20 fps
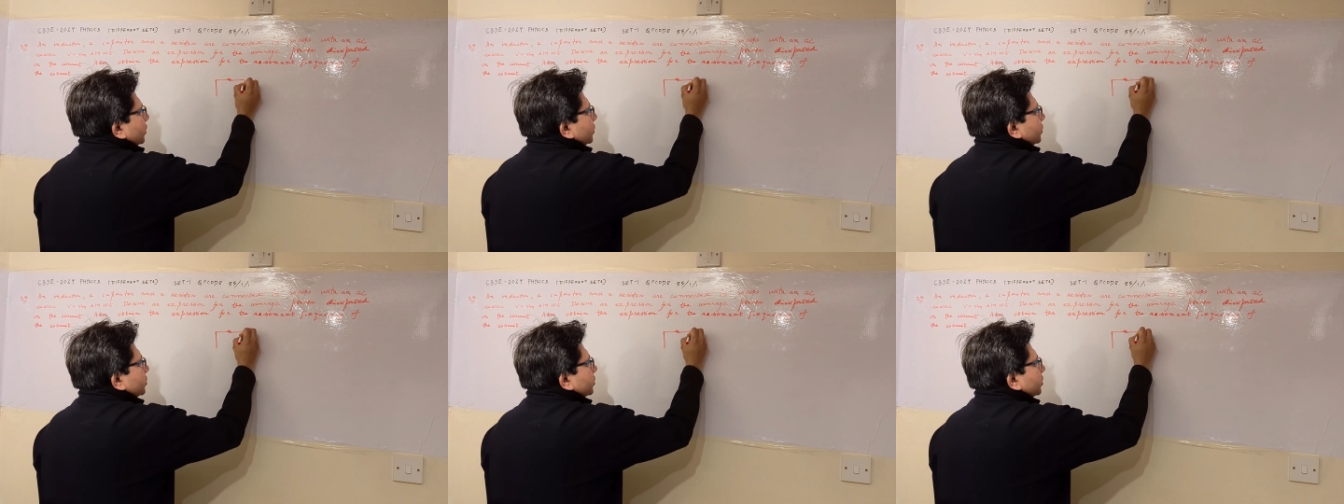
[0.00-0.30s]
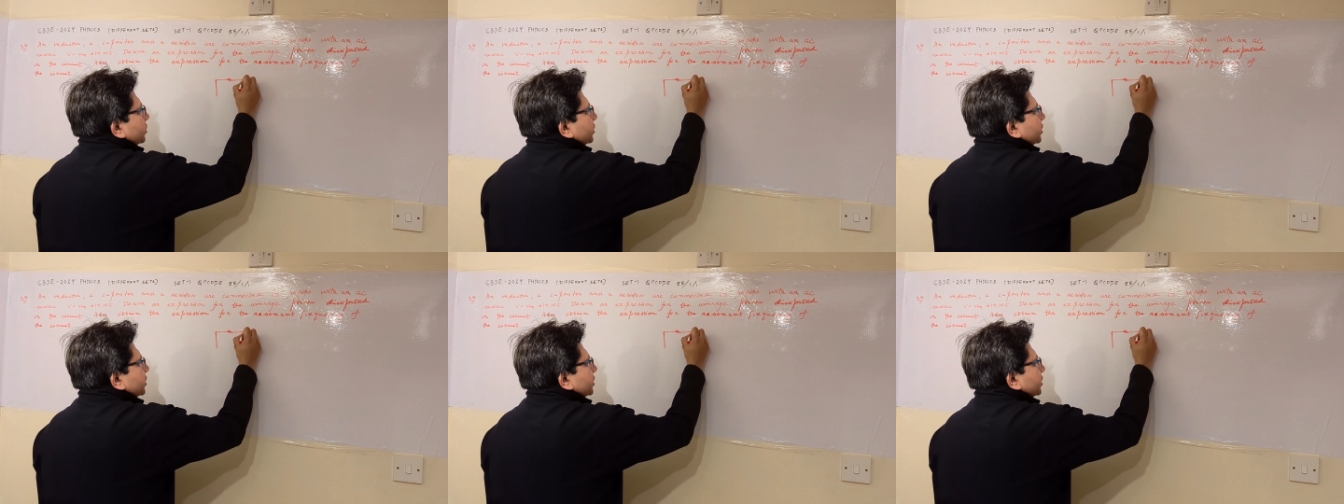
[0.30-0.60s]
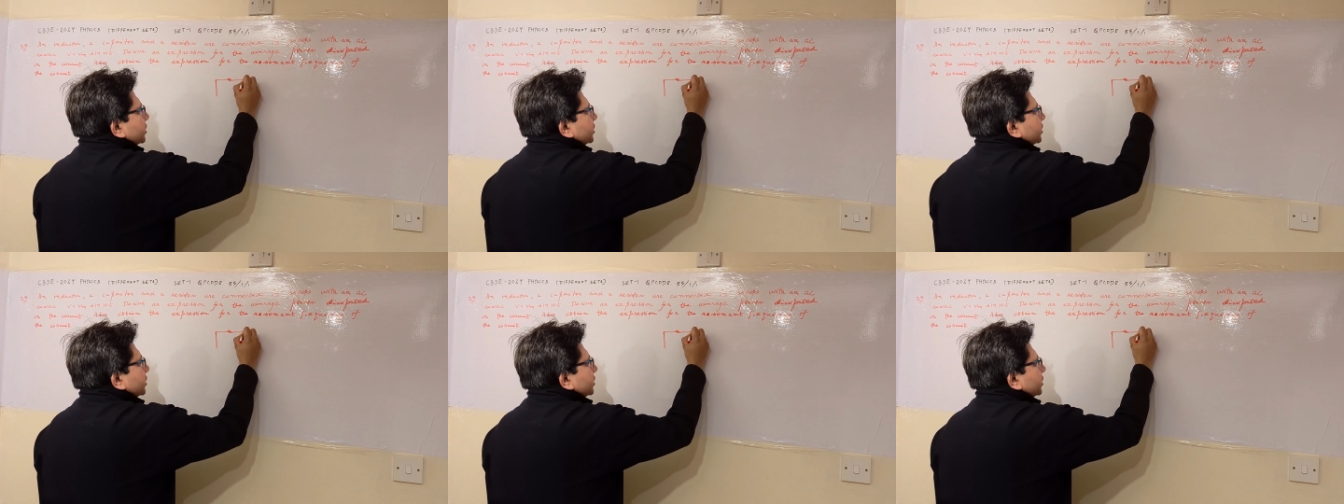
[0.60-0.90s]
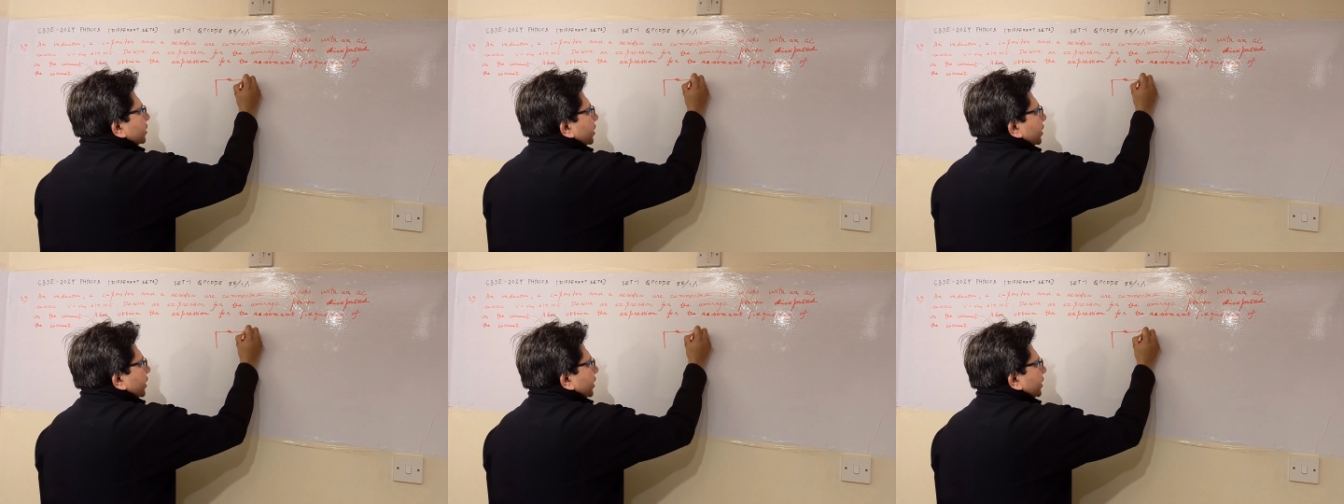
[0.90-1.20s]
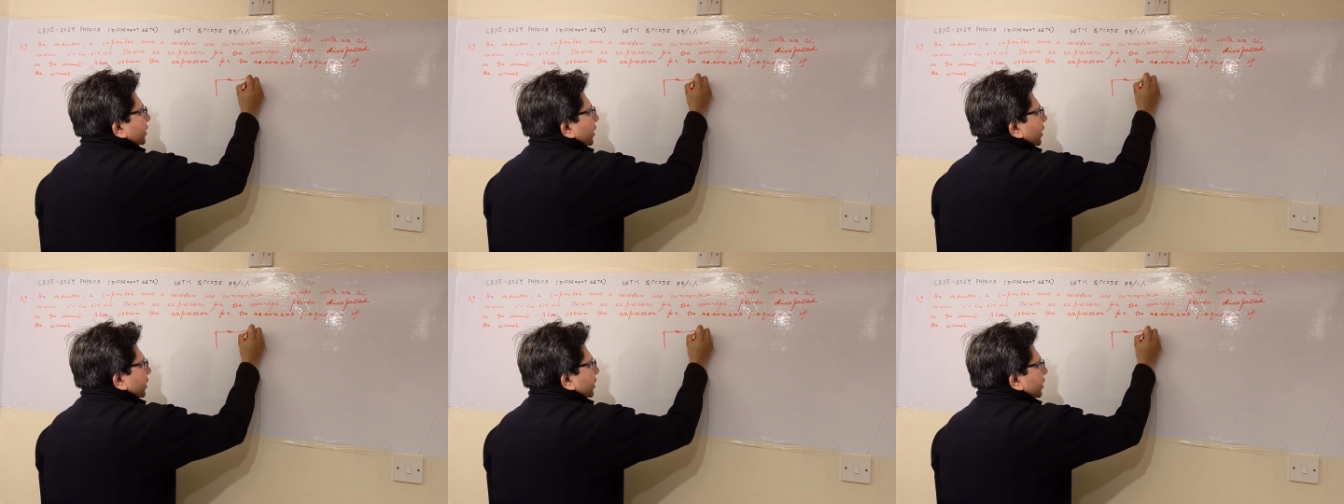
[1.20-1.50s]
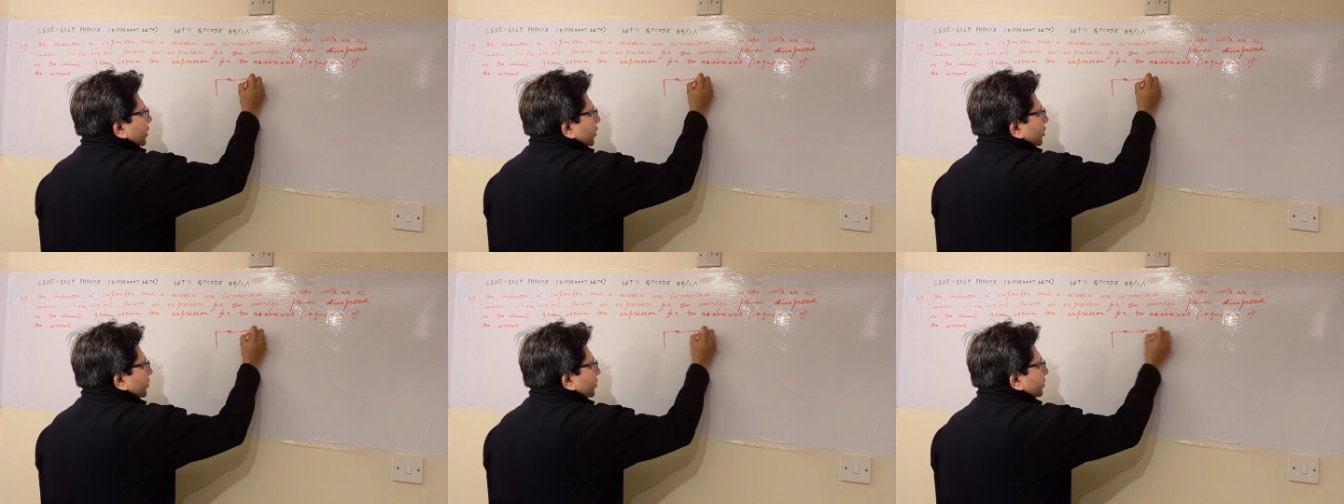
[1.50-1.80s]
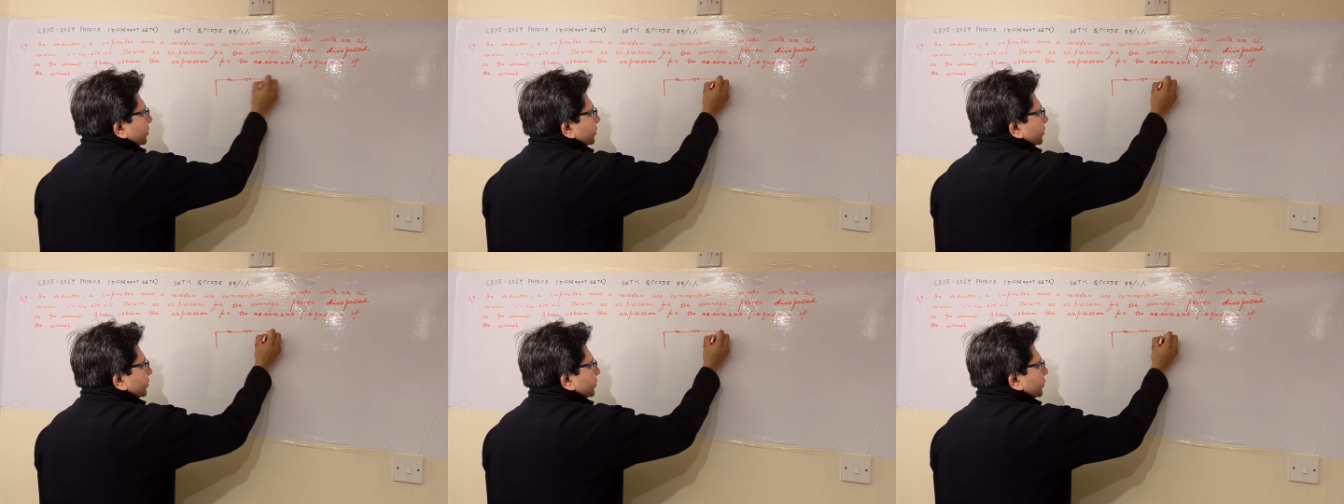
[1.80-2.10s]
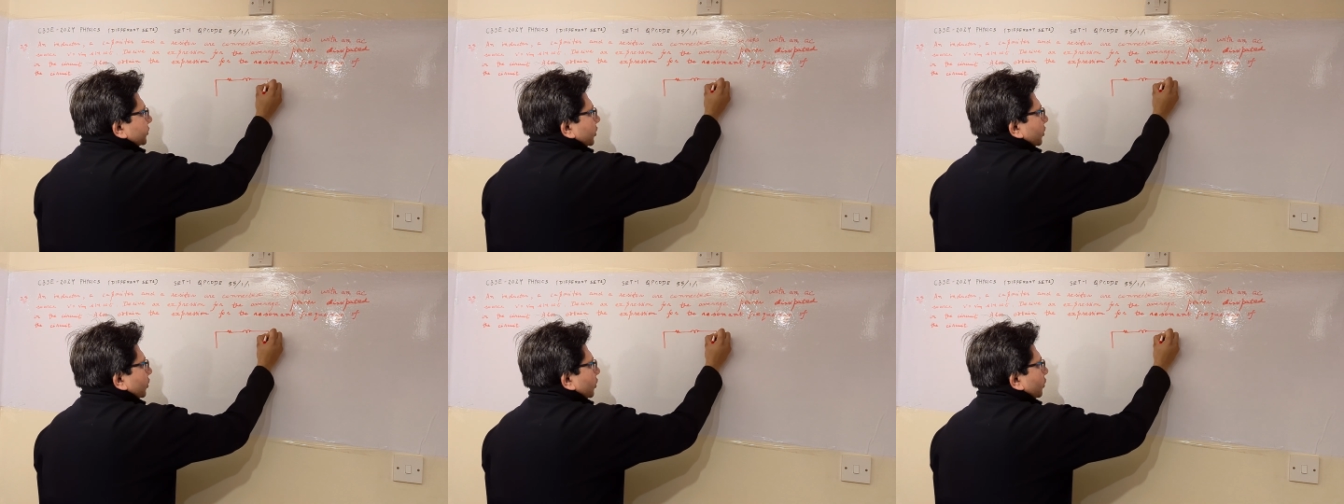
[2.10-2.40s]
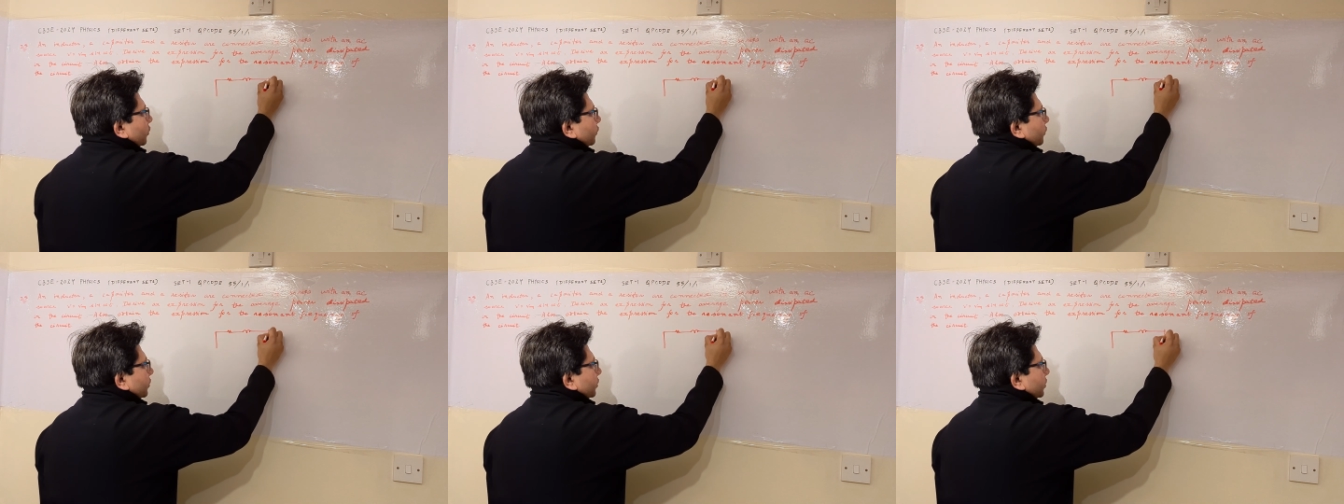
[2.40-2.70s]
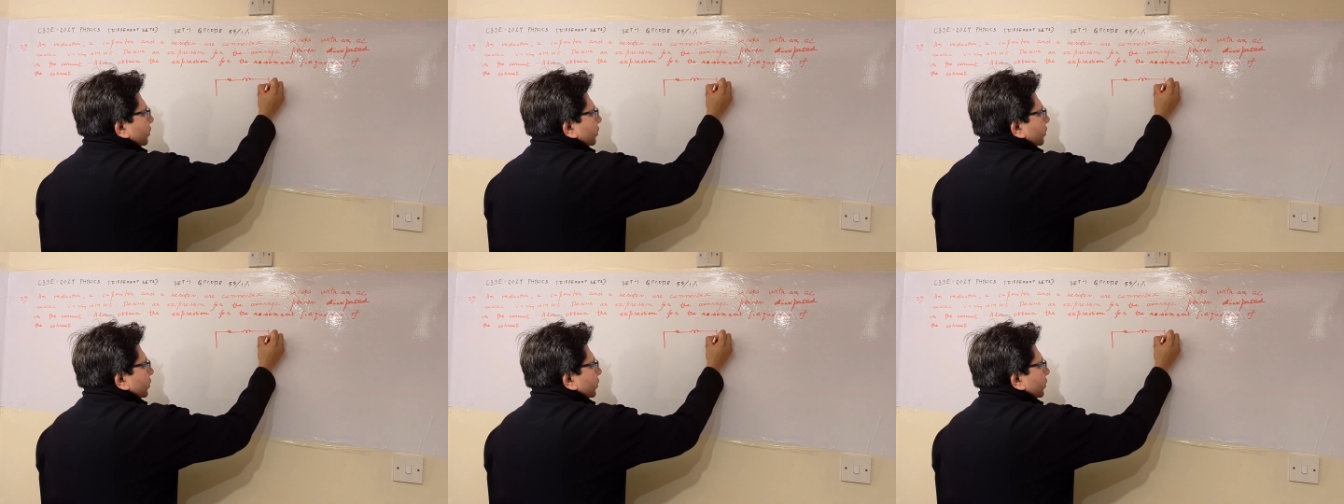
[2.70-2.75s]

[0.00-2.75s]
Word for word: So this is the circuit diagram of